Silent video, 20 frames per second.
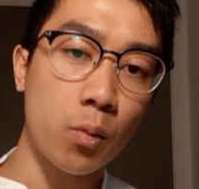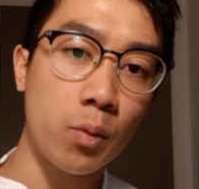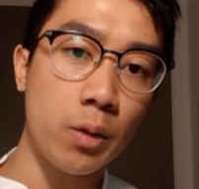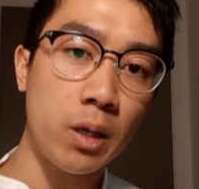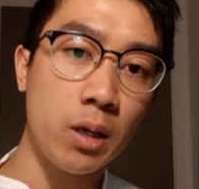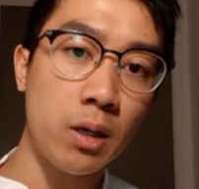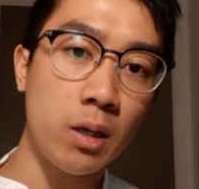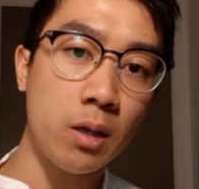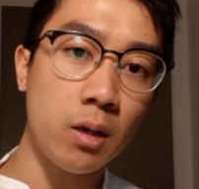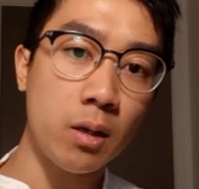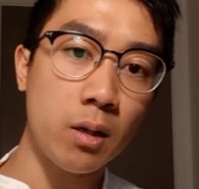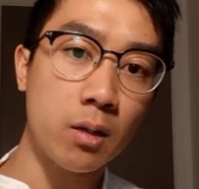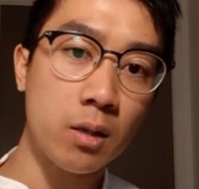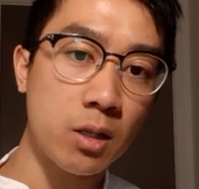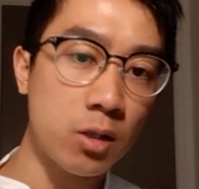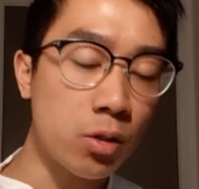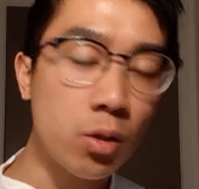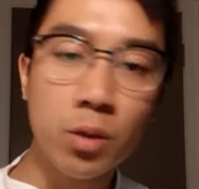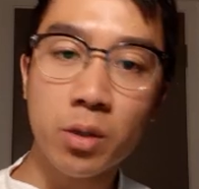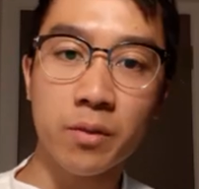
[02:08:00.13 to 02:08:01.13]
we
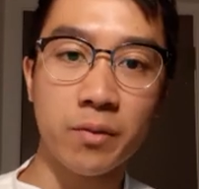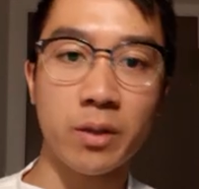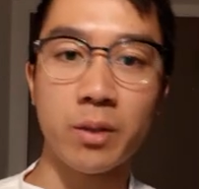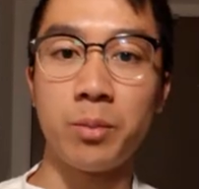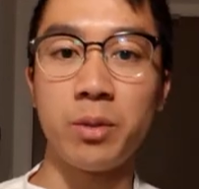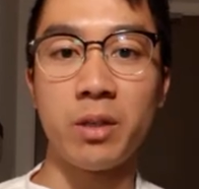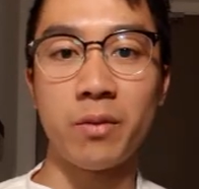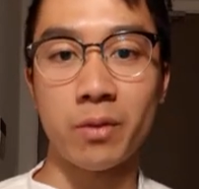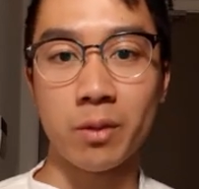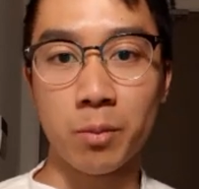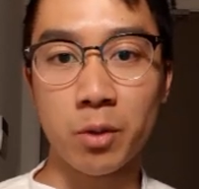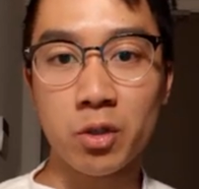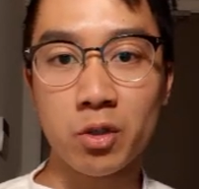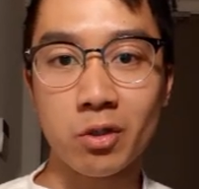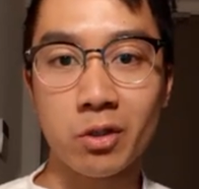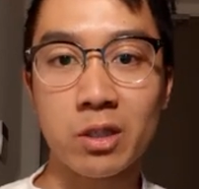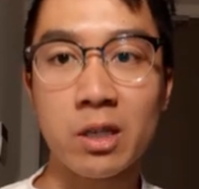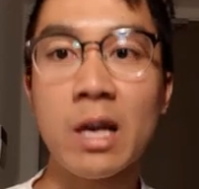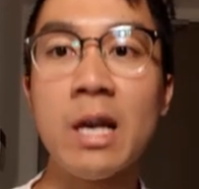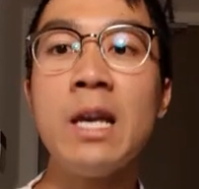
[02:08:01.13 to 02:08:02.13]
intuitively believe in
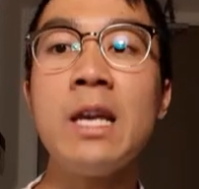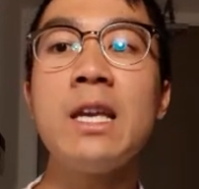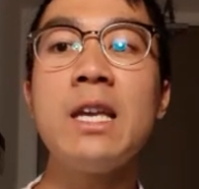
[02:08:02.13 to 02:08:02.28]
emergence.